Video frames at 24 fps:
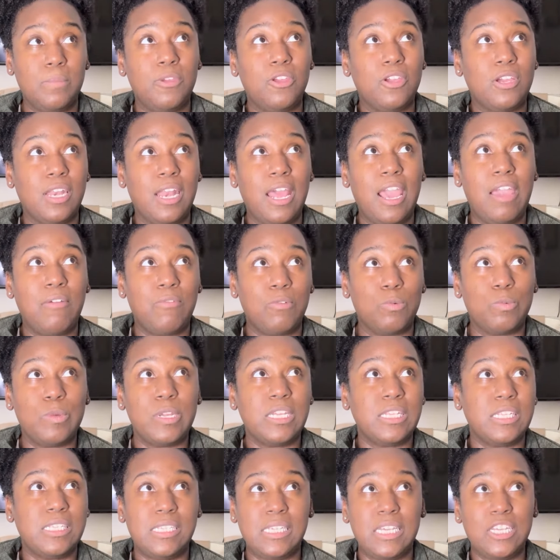you're going to have a
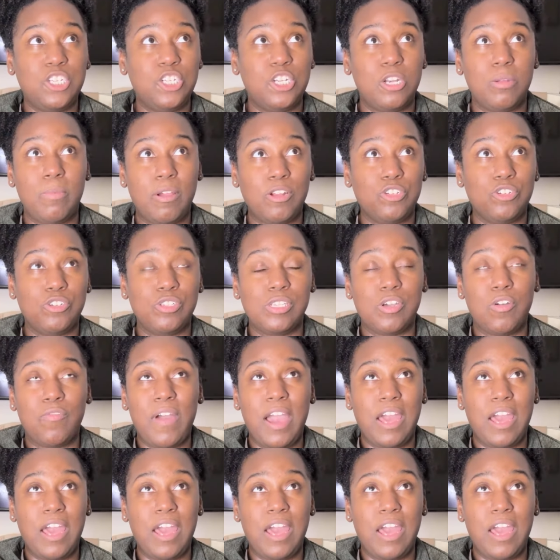realization about yourself.